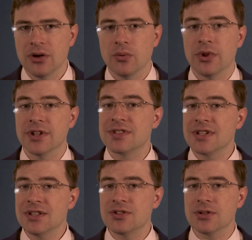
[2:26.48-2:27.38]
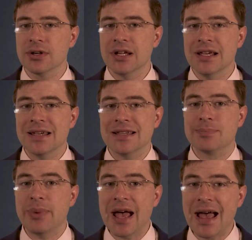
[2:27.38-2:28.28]
Well, the sensor is
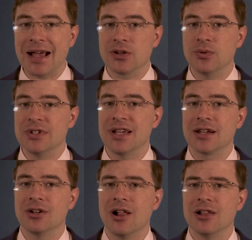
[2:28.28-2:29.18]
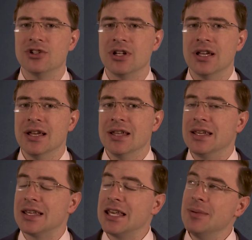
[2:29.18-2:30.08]
packed with technology
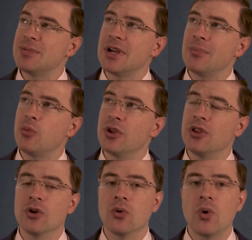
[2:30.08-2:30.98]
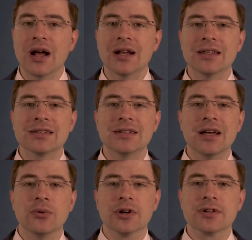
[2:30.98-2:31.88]
that keeps up with your wireless
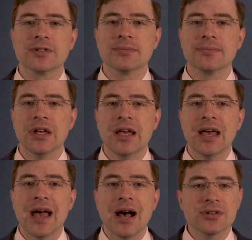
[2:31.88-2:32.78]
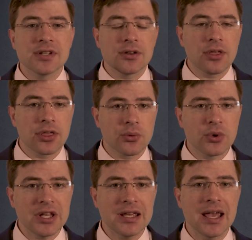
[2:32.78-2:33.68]
networks. Housing
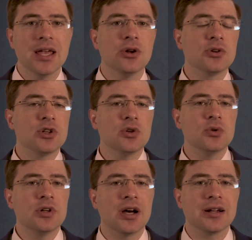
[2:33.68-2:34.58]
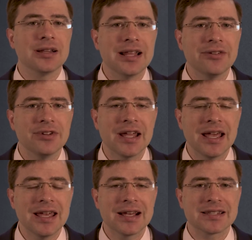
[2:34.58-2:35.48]
3
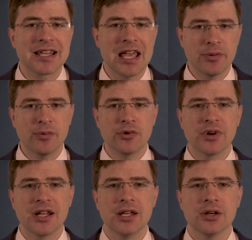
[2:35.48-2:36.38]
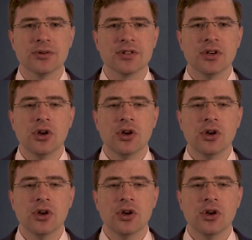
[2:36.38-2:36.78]
802.11ax capable radios,